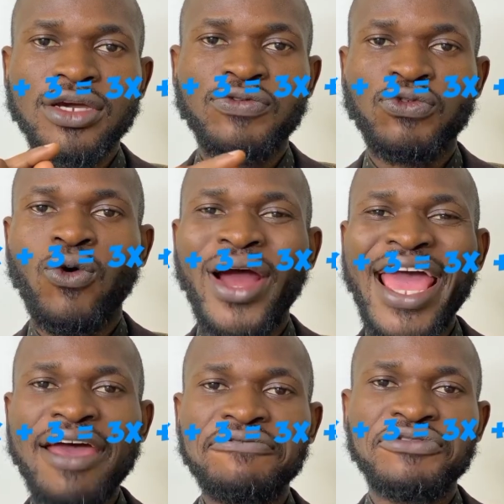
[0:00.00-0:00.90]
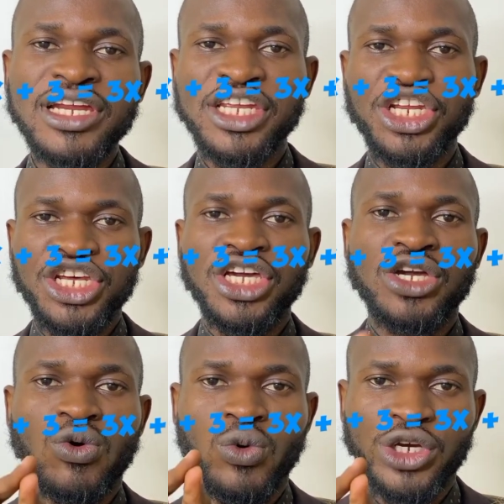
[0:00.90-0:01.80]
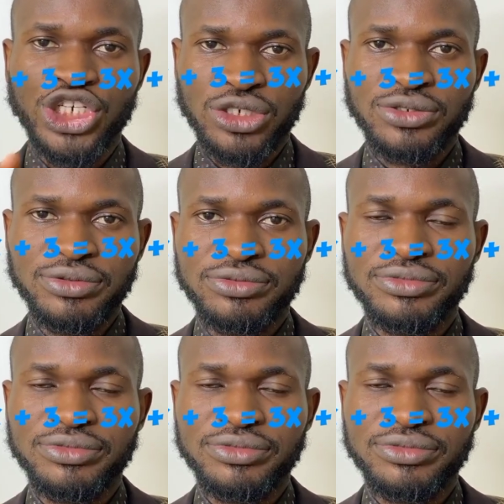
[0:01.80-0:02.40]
for every linear equation,